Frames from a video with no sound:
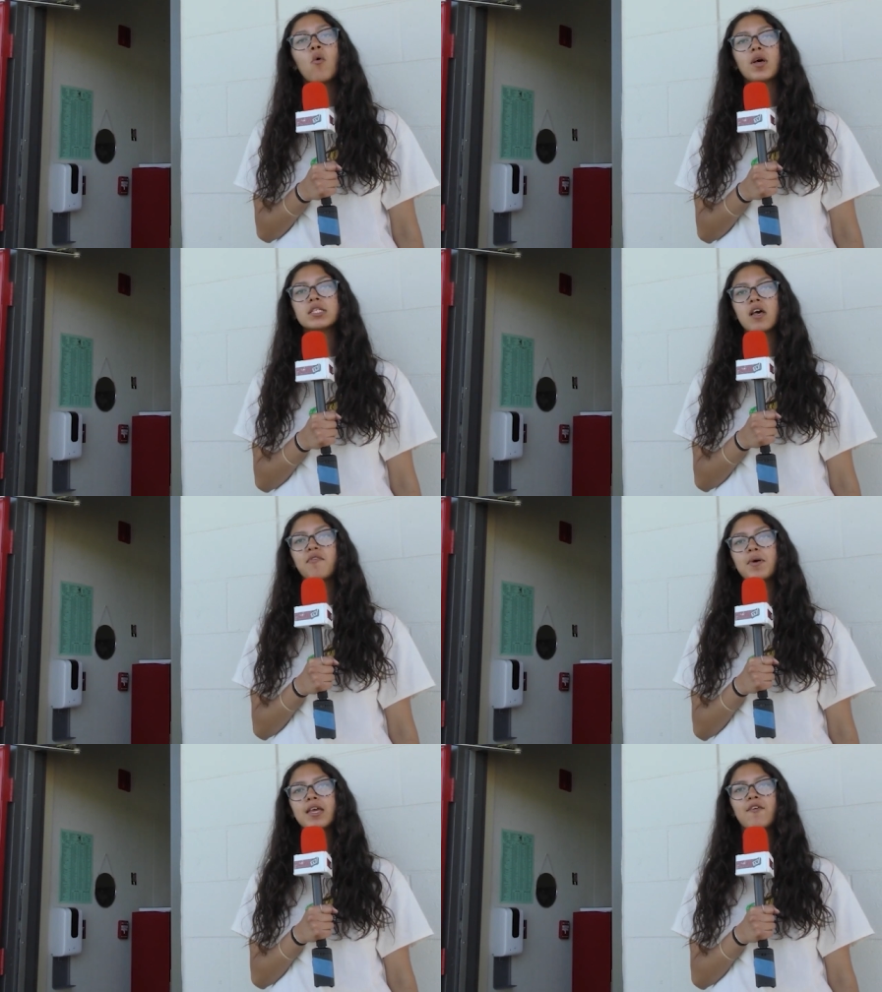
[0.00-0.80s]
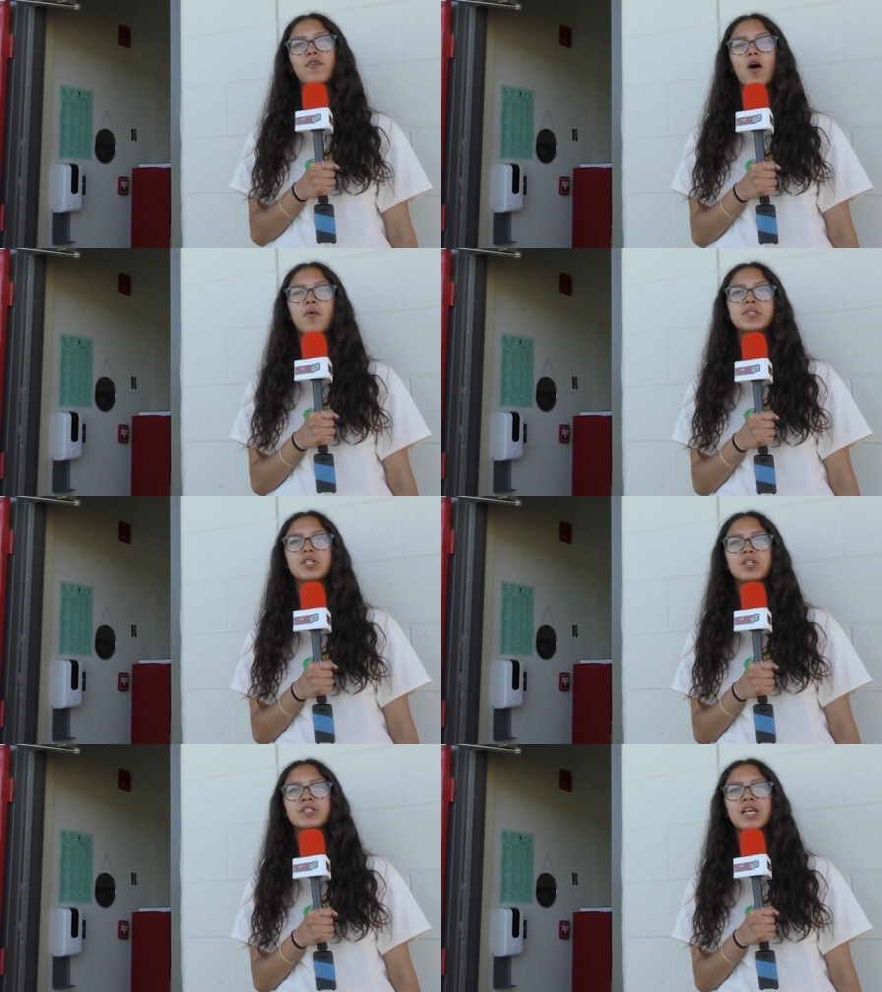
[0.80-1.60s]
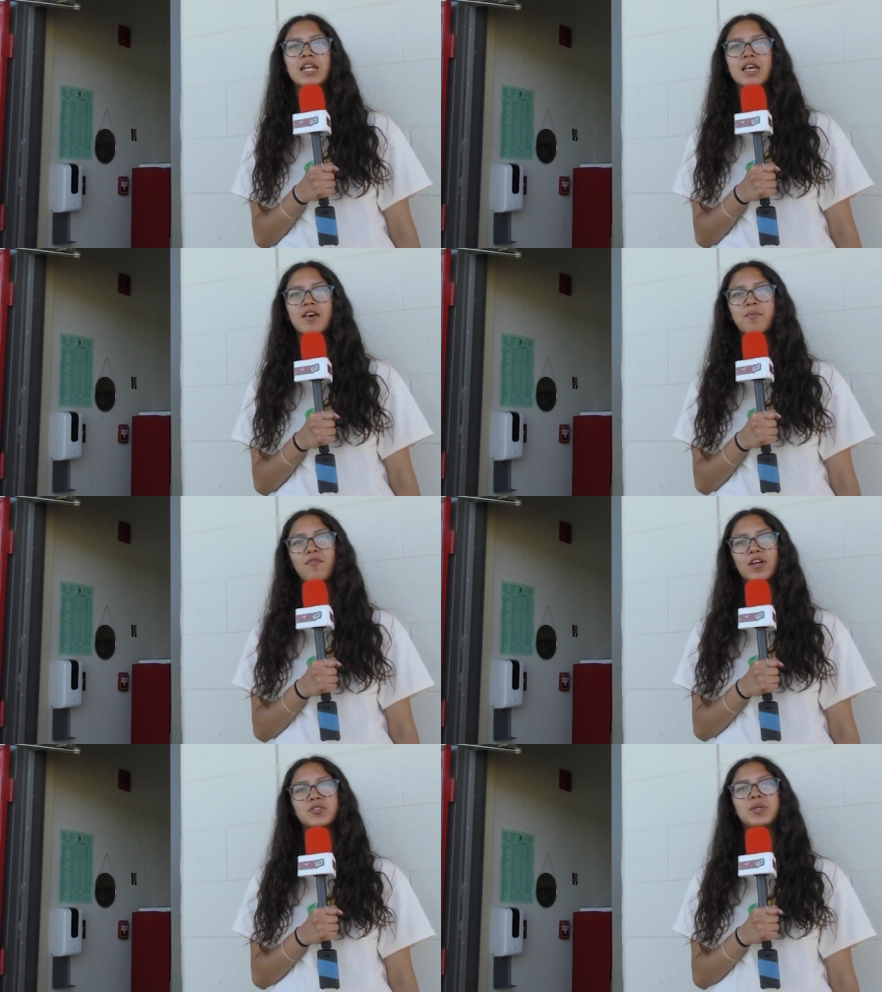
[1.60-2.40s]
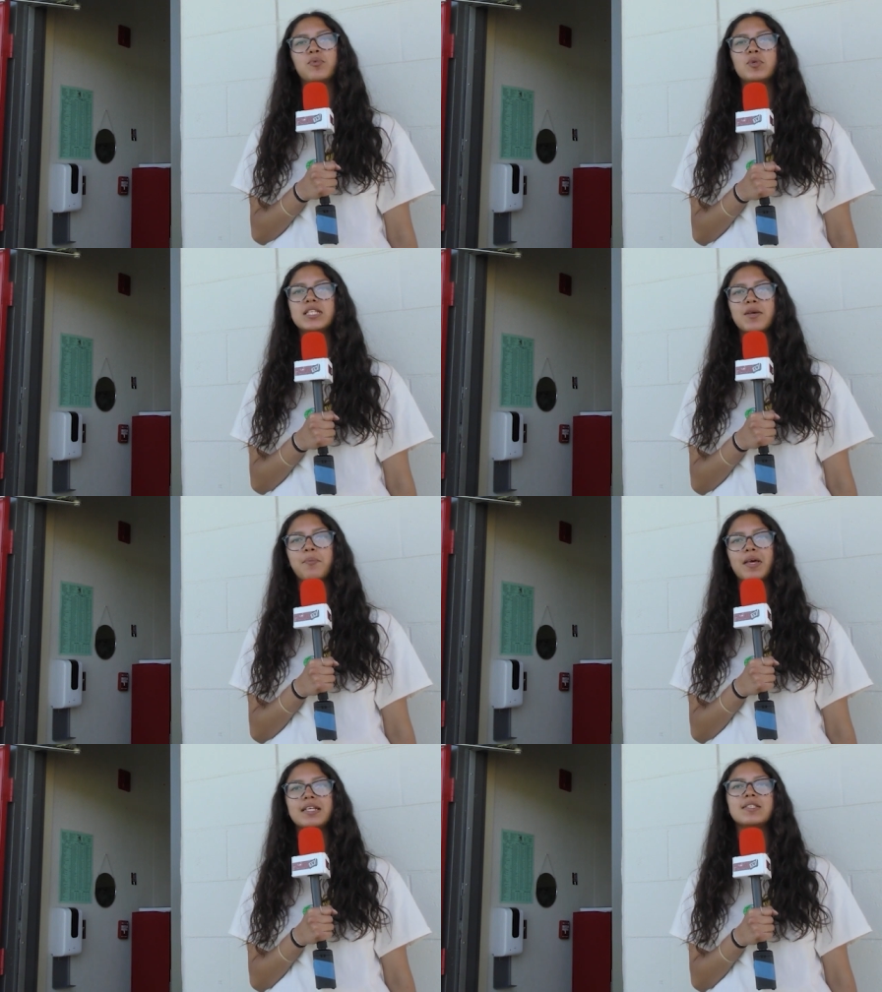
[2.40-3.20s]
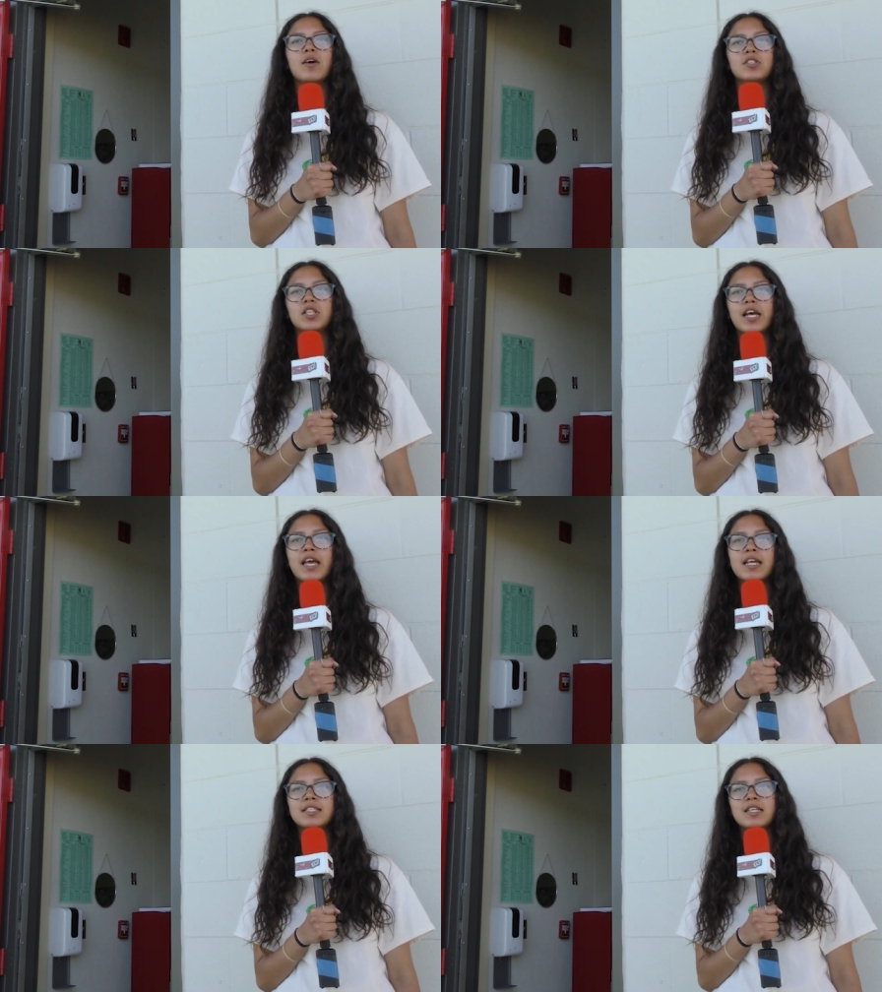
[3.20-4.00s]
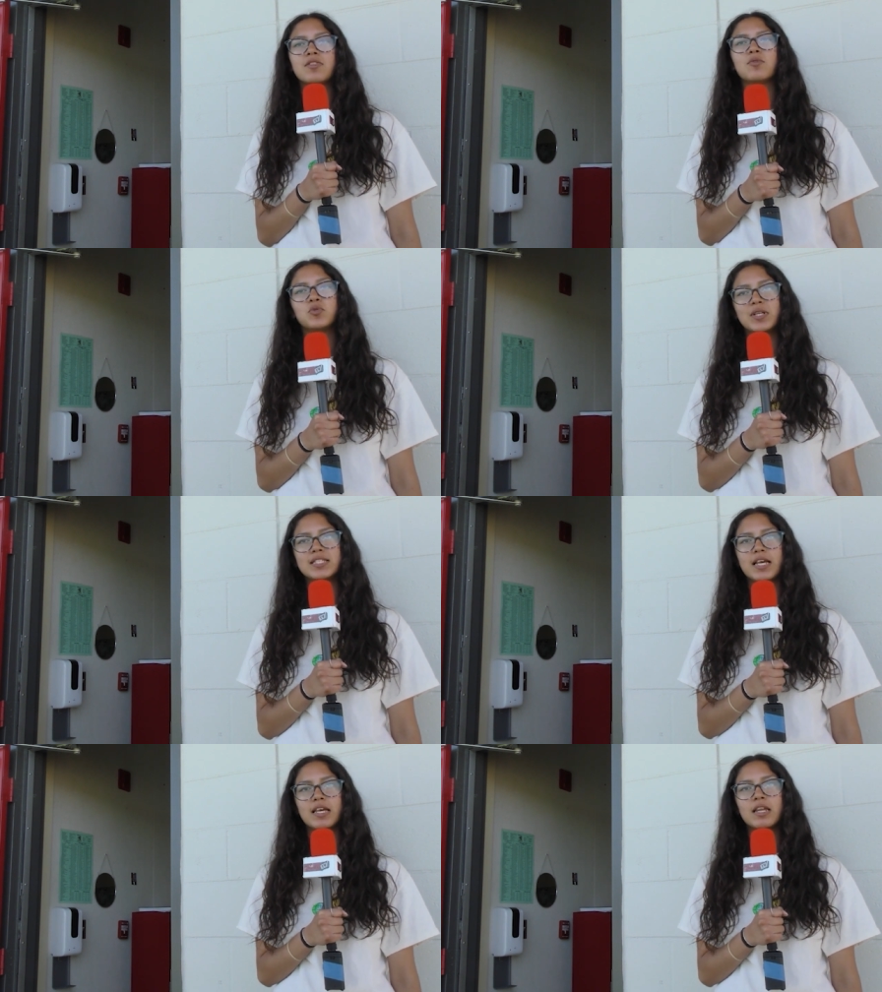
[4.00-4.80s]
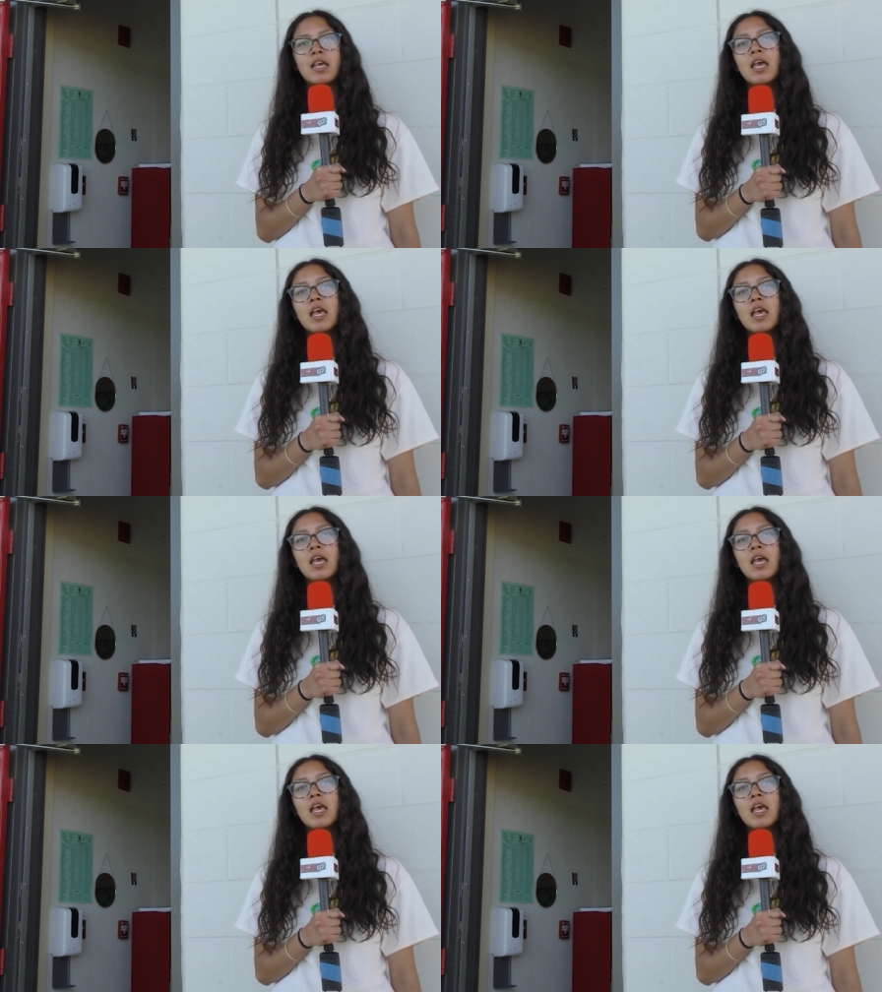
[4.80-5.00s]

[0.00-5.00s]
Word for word: while the softball camp for all returners and incoming freshmen will take place on July 18th through 22nd.